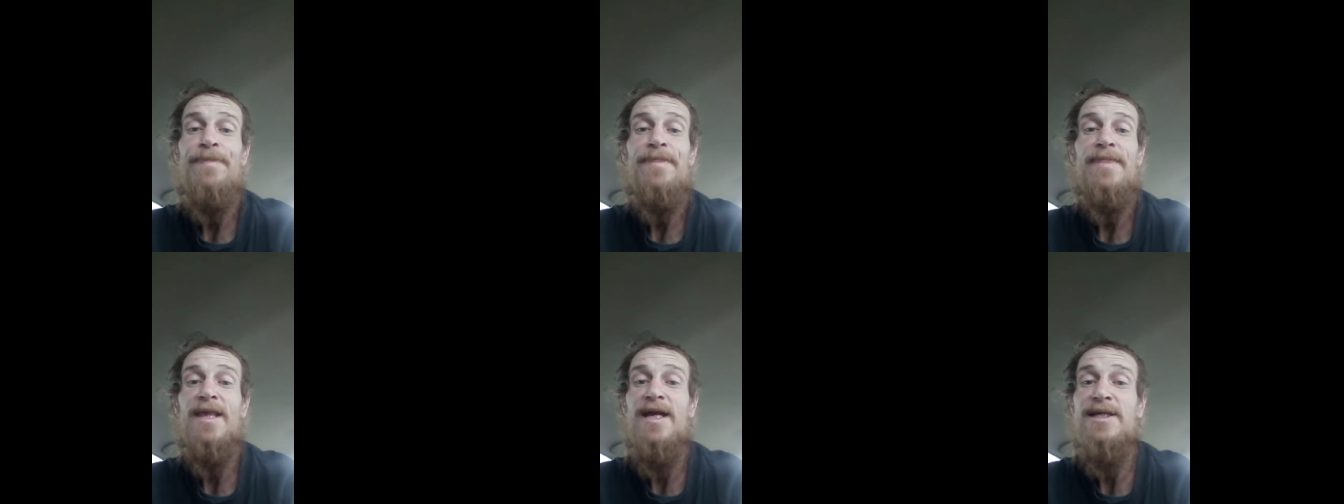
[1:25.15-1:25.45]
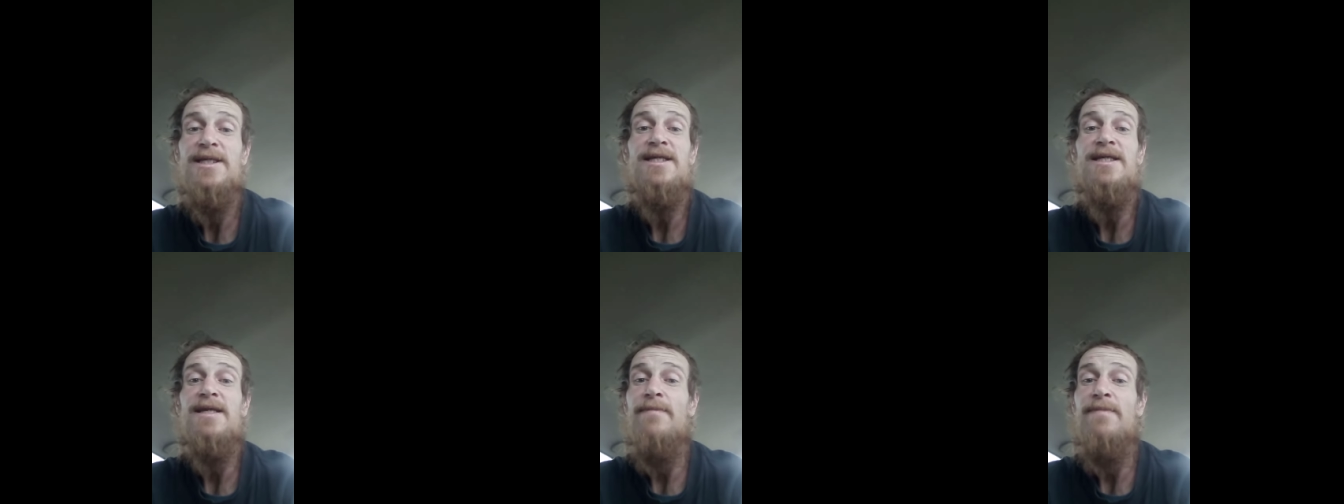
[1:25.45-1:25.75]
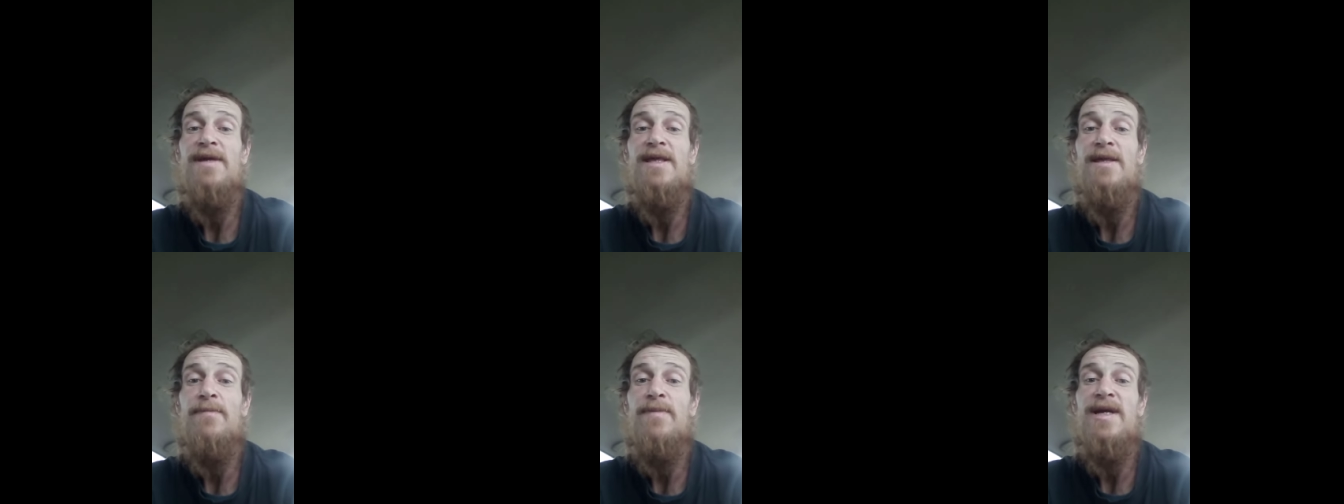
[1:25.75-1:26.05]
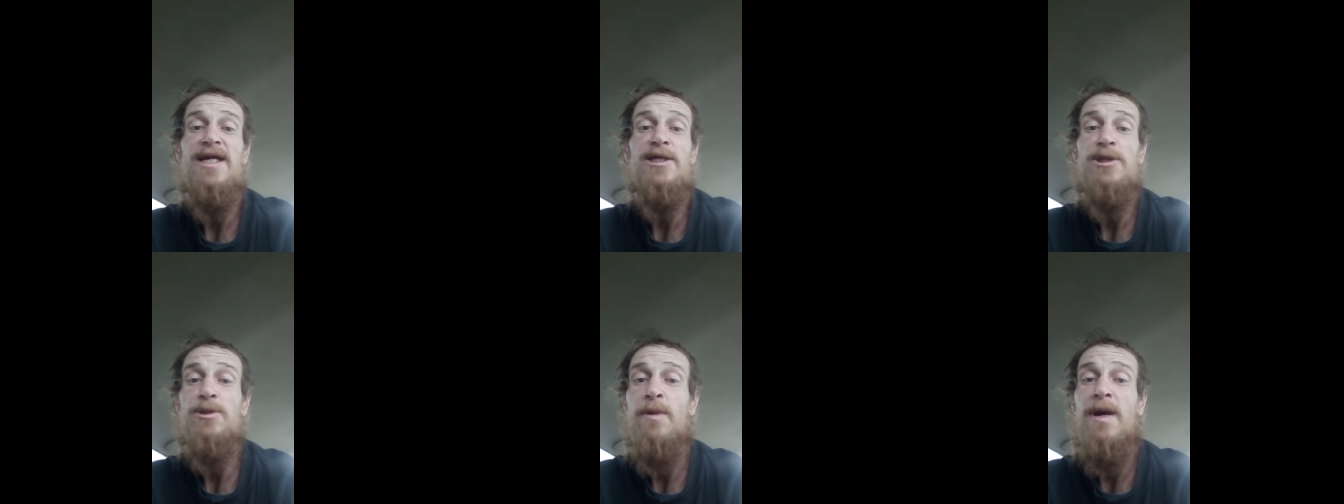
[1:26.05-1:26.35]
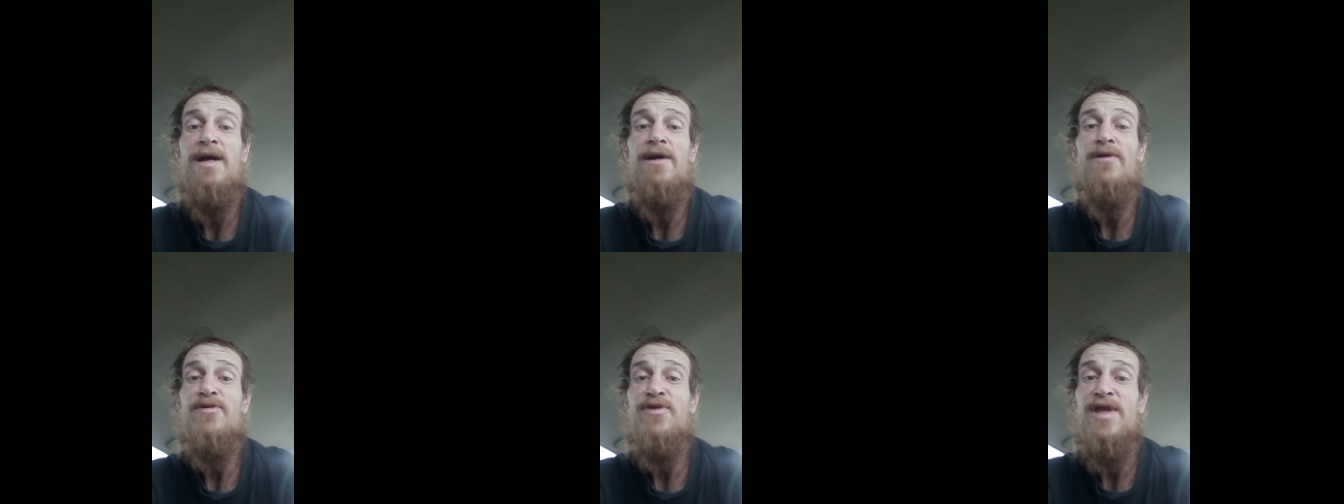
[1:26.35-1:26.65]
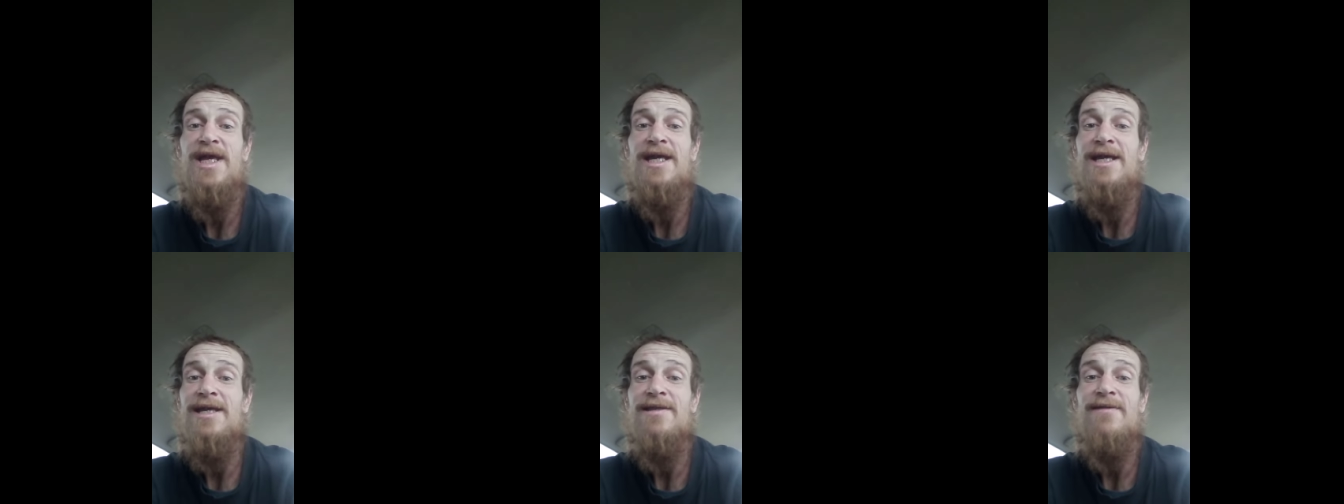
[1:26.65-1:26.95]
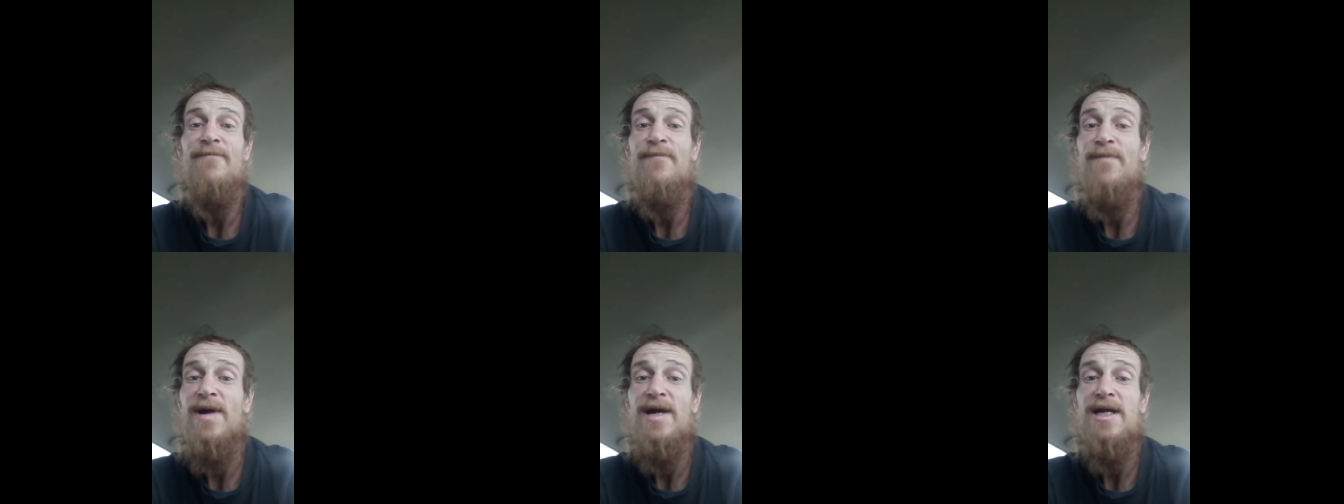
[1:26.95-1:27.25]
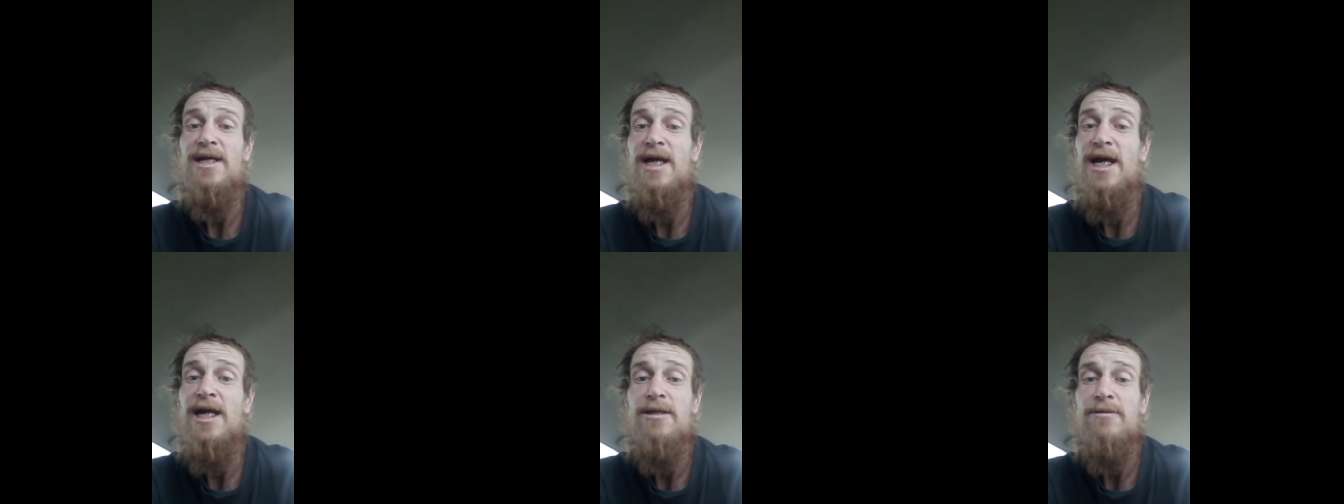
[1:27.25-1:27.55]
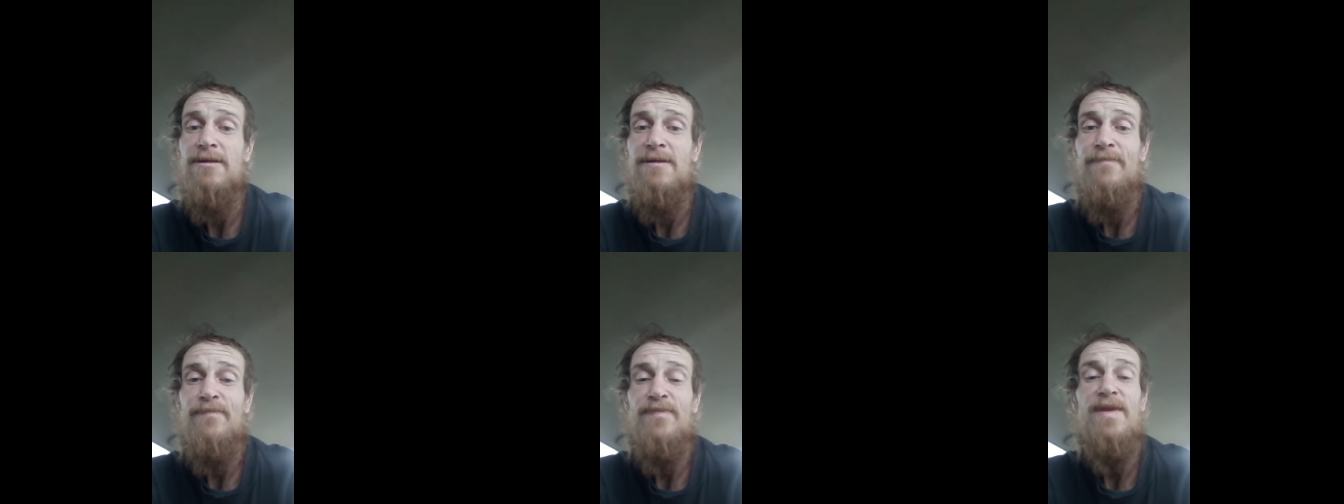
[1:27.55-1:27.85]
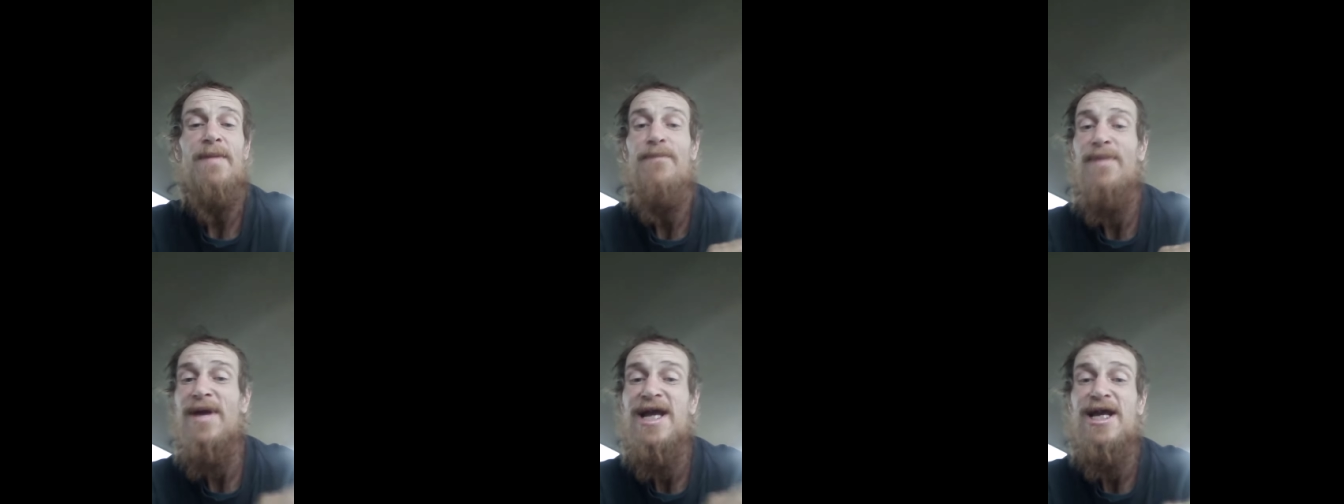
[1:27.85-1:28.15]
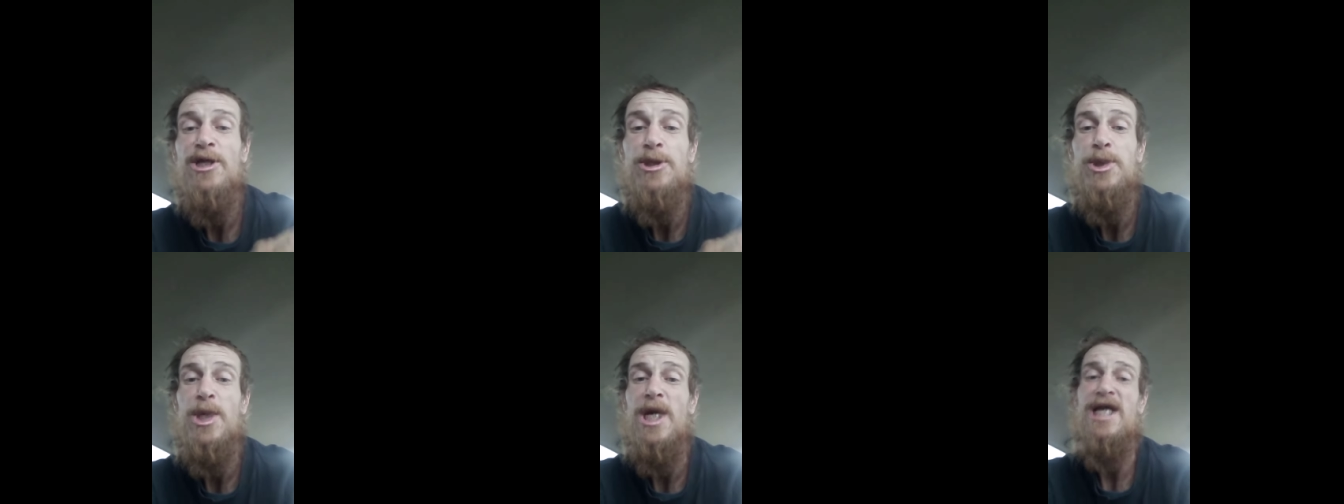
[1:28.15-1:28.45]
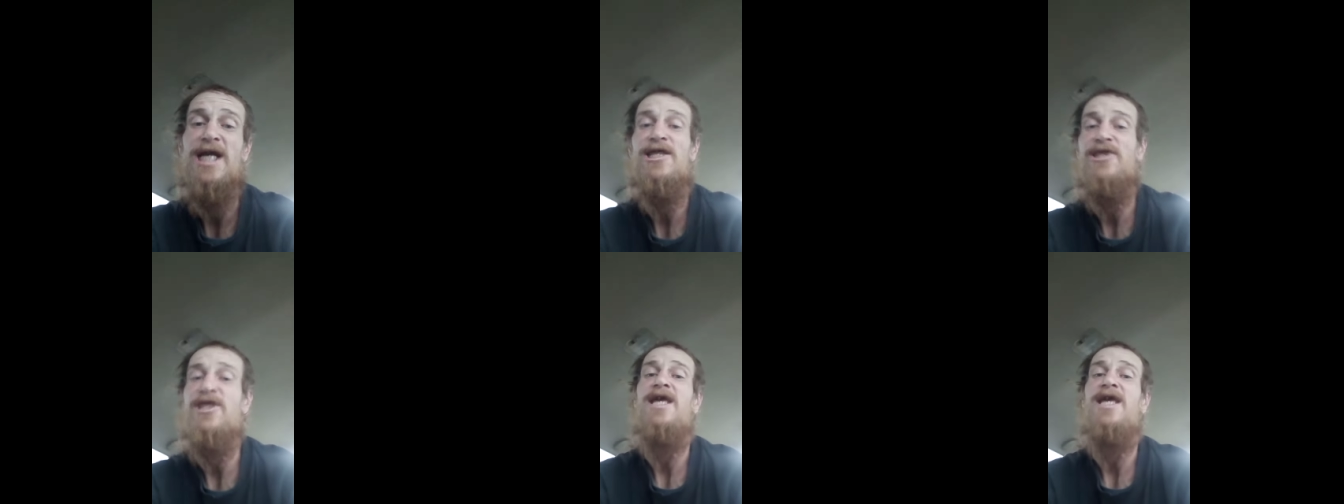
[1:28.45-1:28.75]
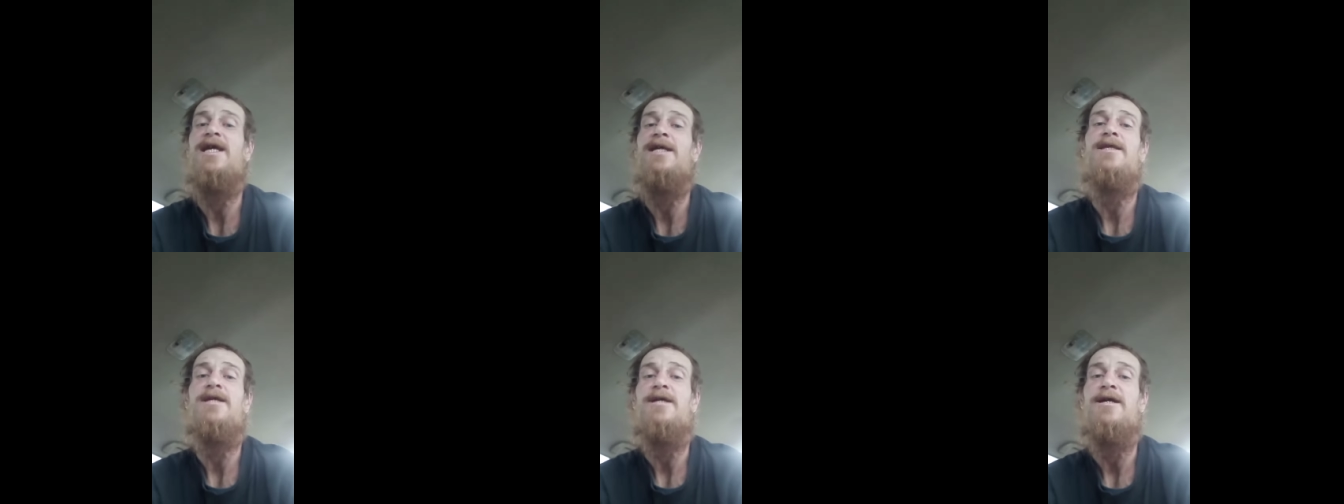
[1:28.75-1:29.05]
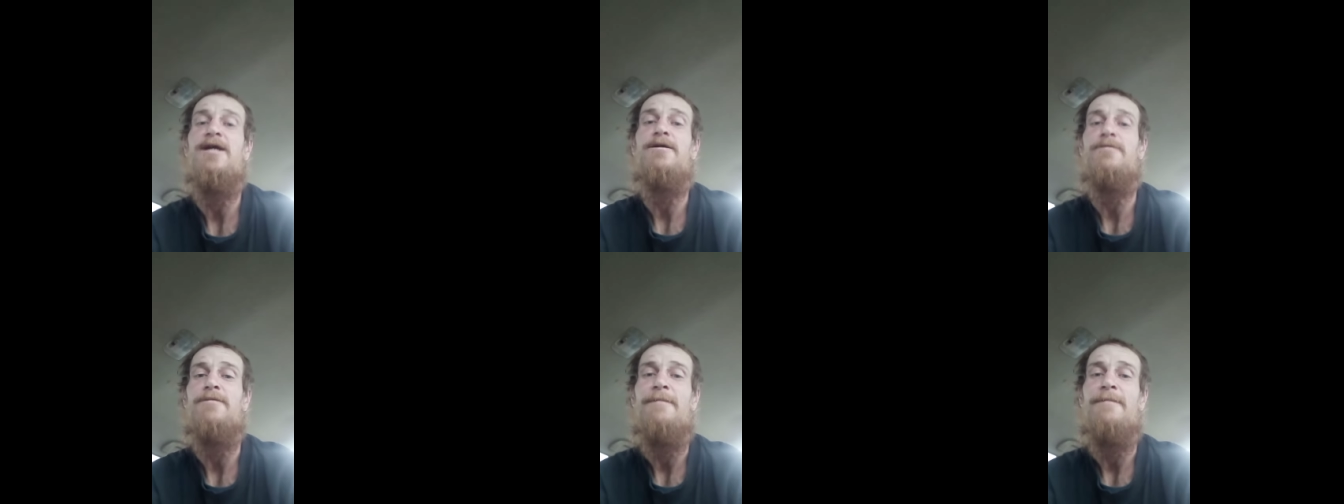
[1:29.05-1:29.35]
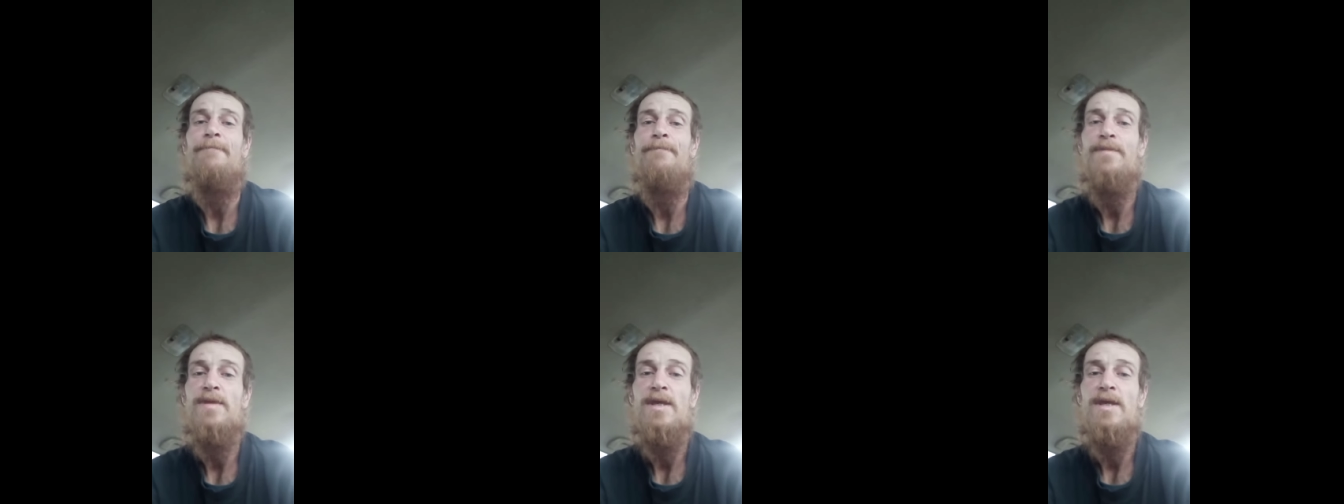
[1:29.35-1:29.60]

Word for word: this is gonna be the biggest fucking thing in the fucking country. The biggest fucking thing in the country.